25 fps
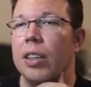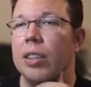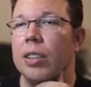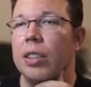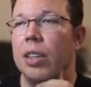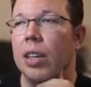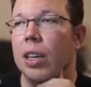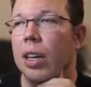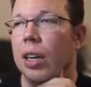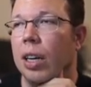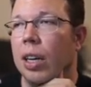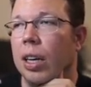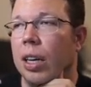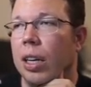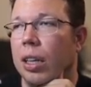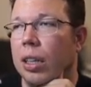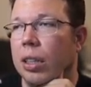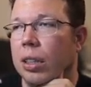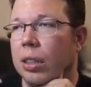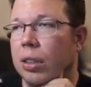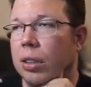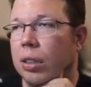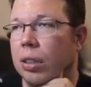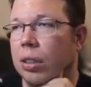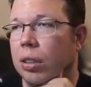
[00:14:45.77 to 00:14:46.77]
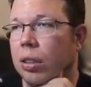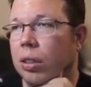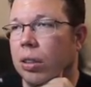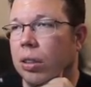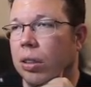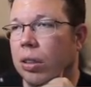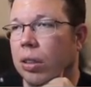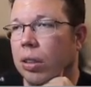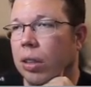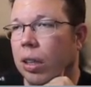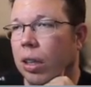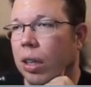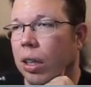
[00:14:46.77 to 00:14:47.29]
He's got,
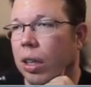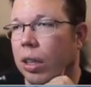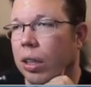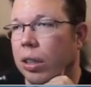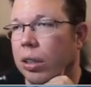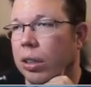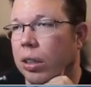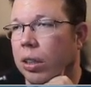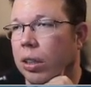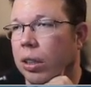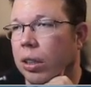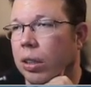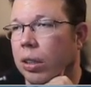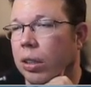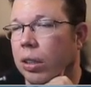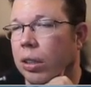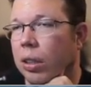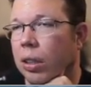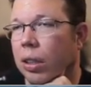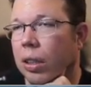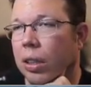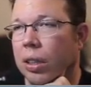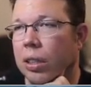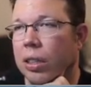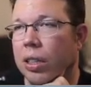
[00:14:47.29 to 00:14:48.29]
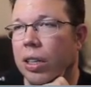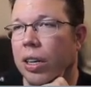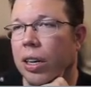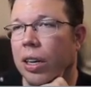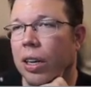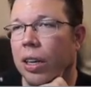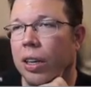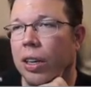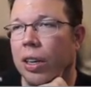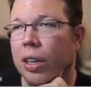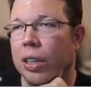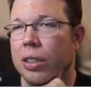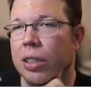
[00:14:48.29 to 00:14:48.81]
gosh, he,
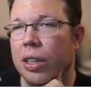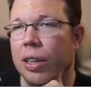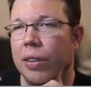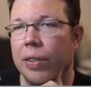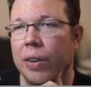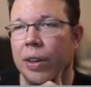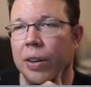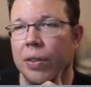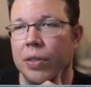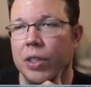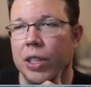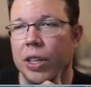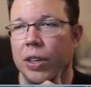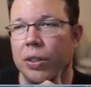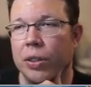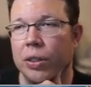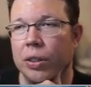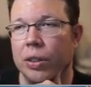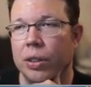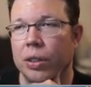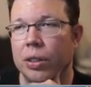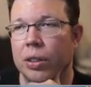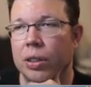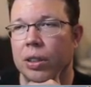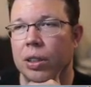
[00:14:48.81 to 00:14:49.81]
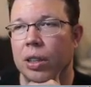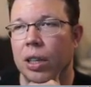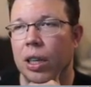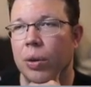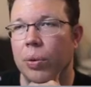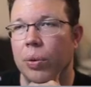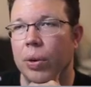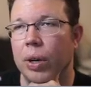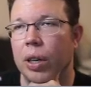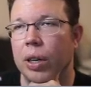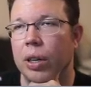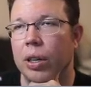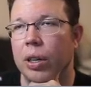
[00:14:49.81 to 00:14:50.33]
he doesn't even have General
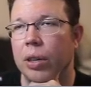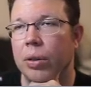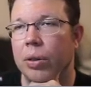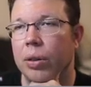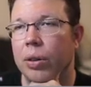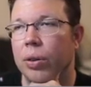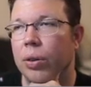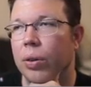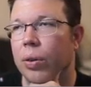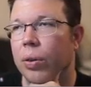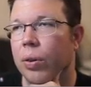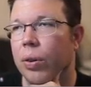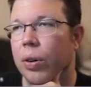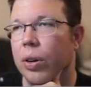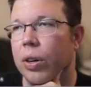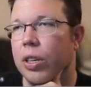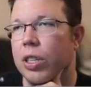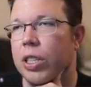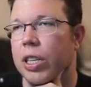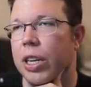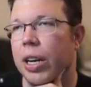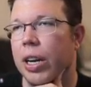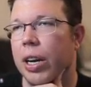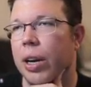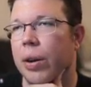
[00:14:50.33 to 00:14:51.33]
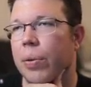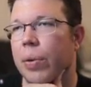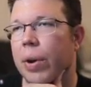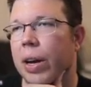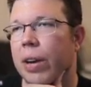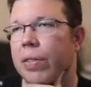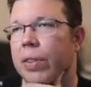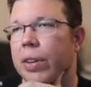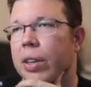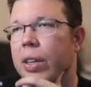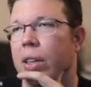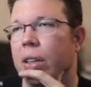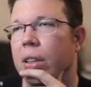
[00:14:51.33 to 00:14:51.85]
Skywalker or Jedi
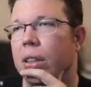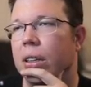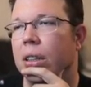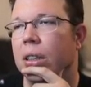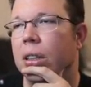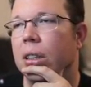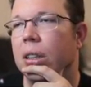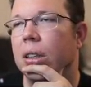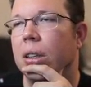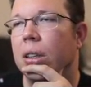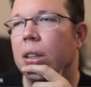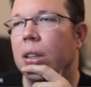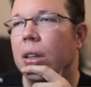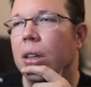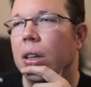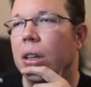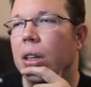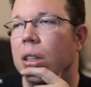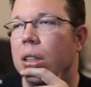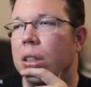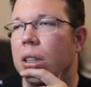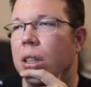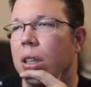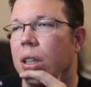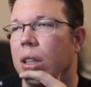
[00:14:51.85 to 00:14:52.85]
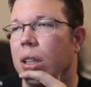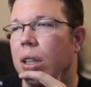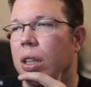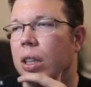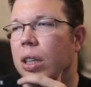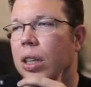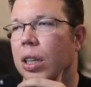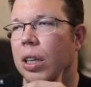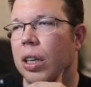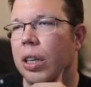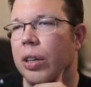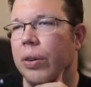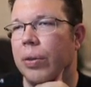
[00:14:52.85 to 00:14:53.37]
Revan. He's got a
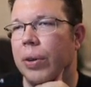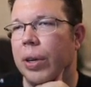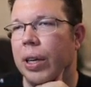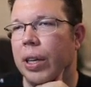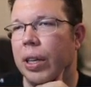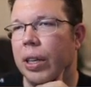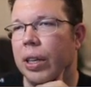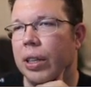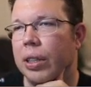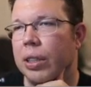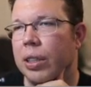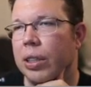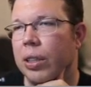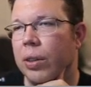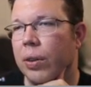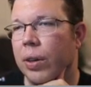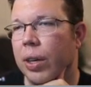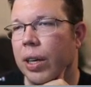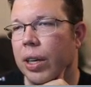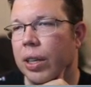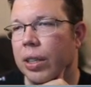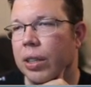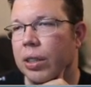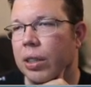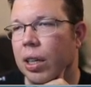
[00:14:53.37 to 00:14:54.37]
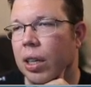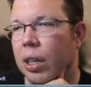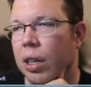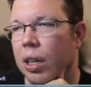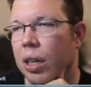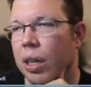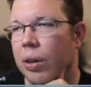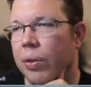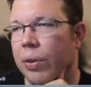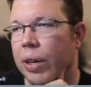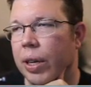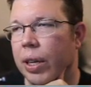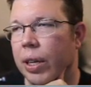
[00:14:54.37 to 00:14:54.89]
lot of relics though, guys.
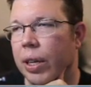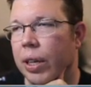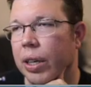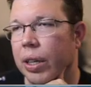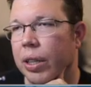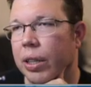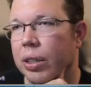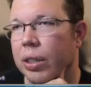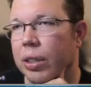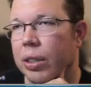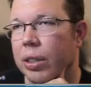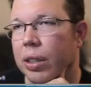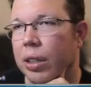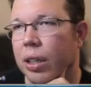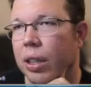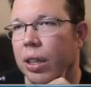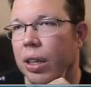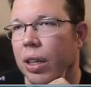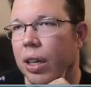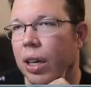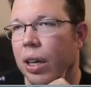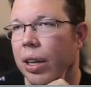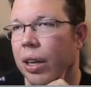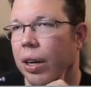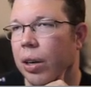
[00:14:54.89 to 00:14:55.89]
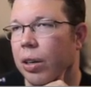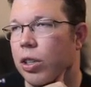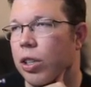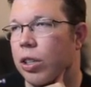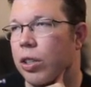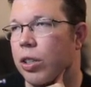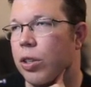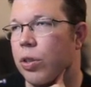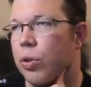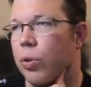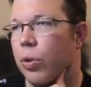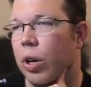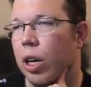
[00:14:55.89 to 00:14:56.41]
High relics and then it
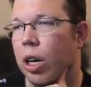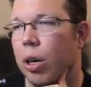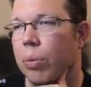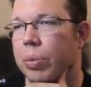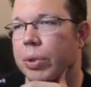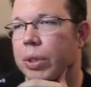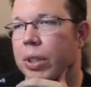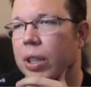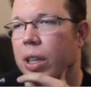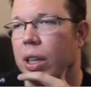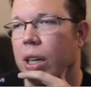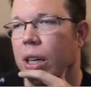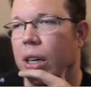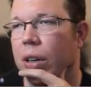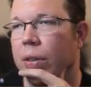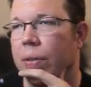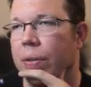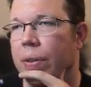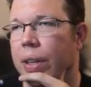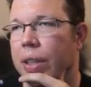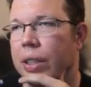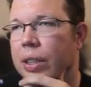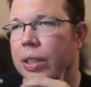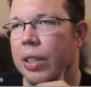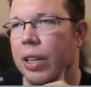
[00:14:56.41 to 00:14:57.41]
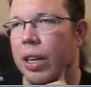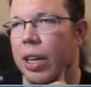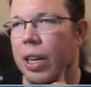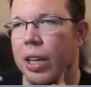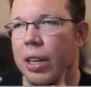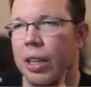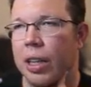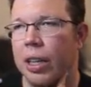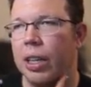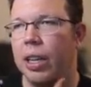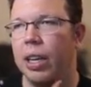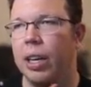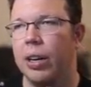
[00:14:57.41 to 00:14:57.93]
just drops off. That's
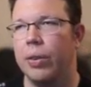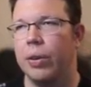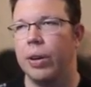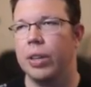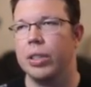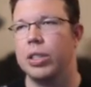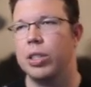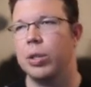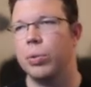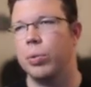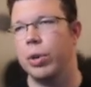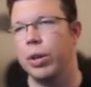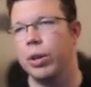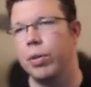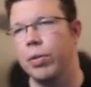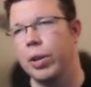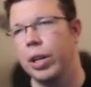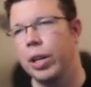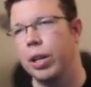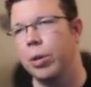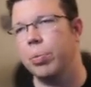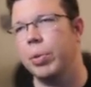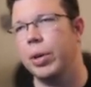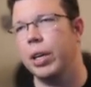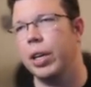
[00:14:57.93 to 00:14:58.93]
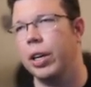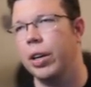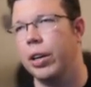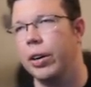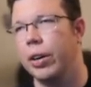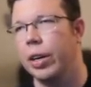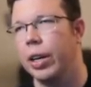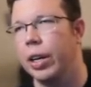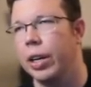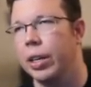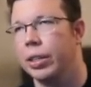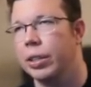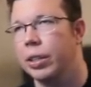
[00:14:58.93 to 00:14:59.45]
not the kind of roster we're developing here,
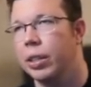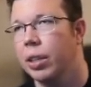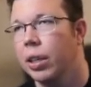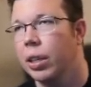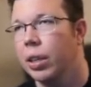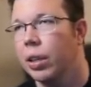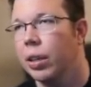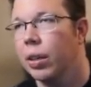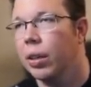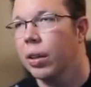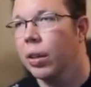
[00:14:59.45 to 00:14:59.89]
guys.